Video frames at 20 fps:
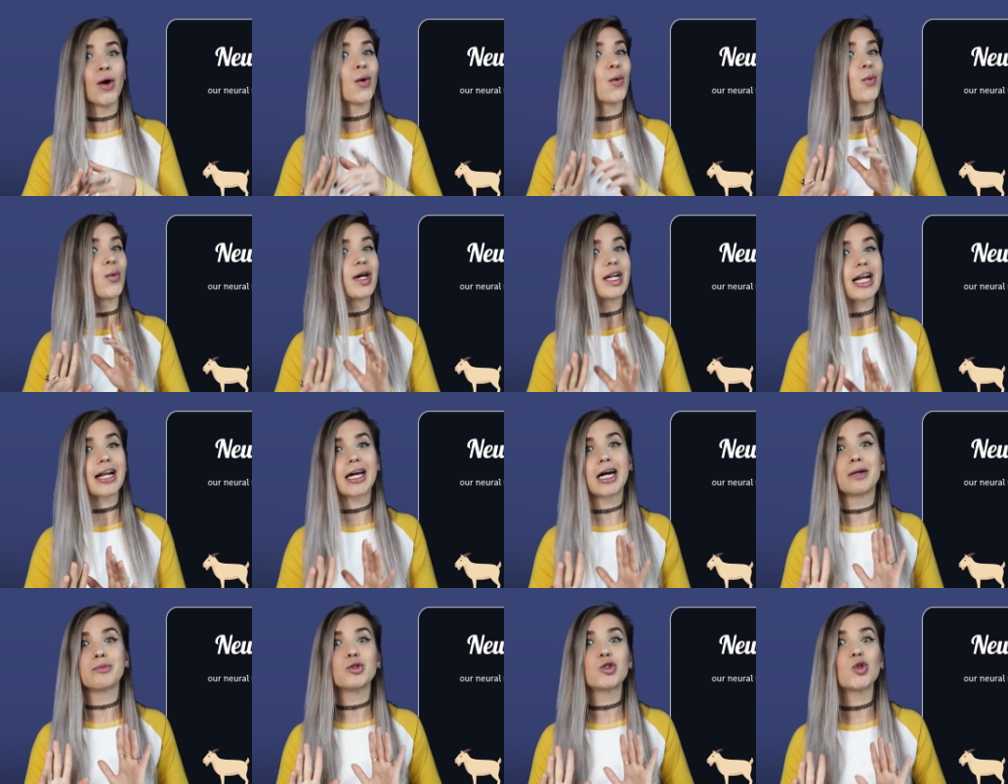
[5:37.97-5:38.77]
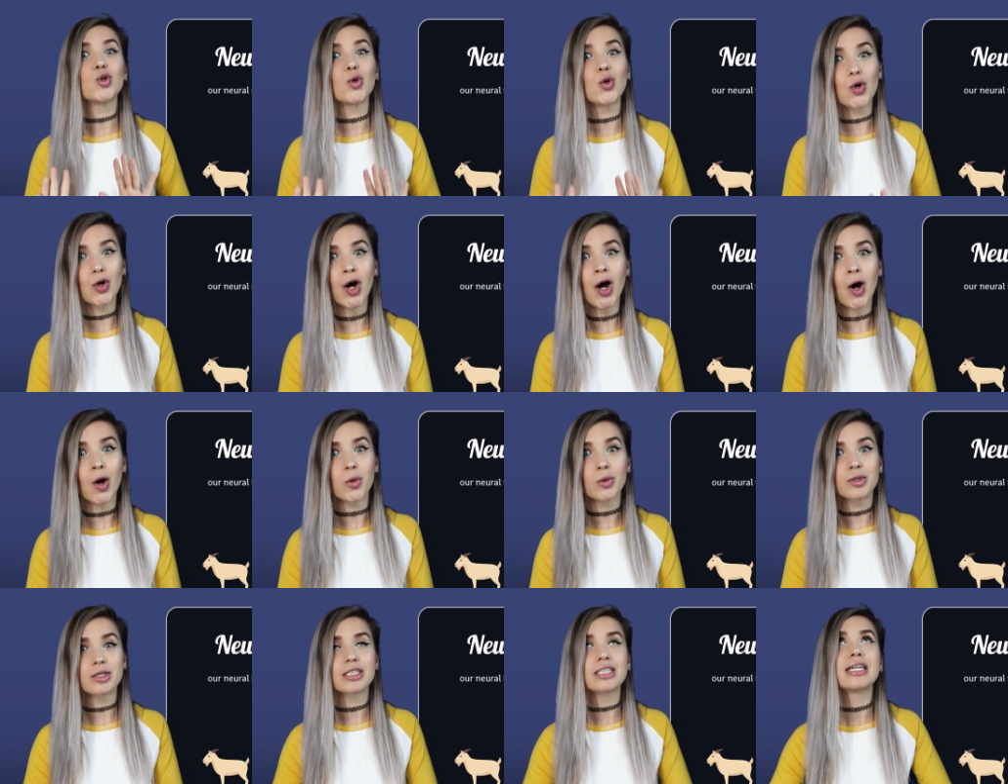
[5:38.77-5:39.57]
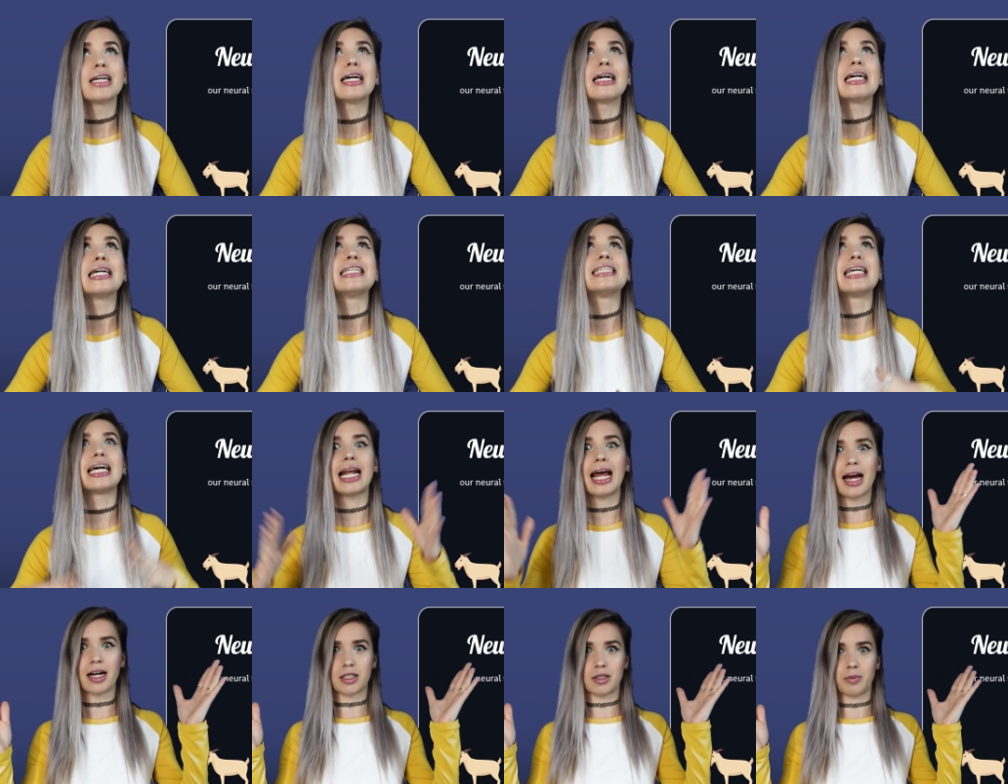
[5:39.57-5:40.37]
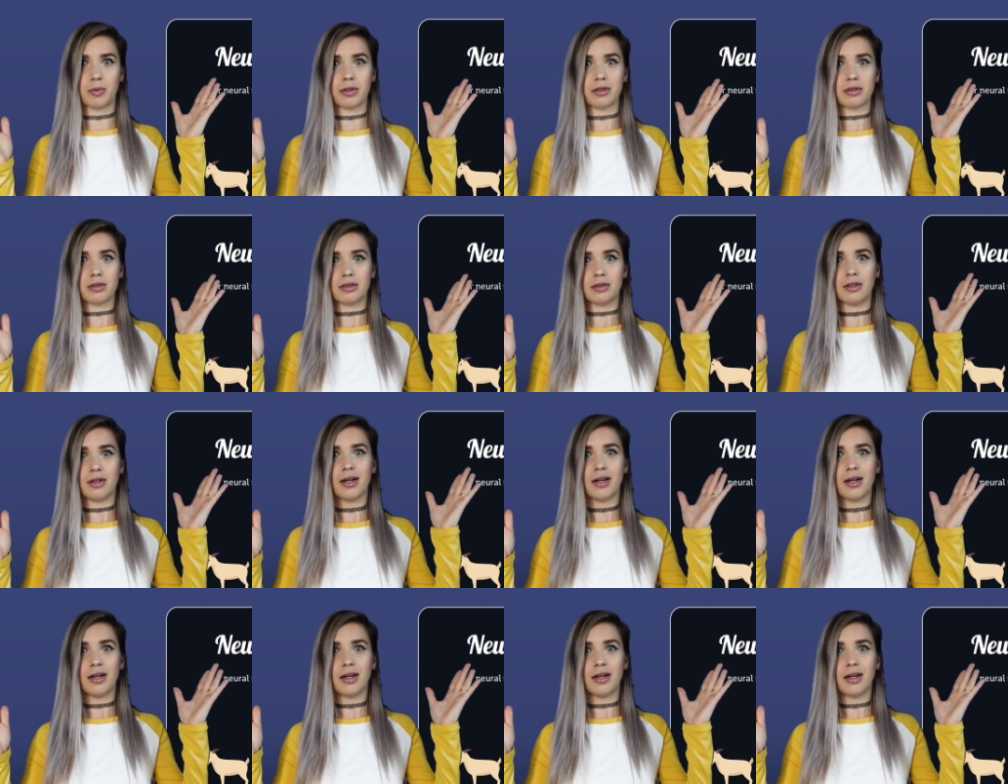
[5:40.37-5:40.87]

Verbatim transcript: when it comes to goats, it's an expert.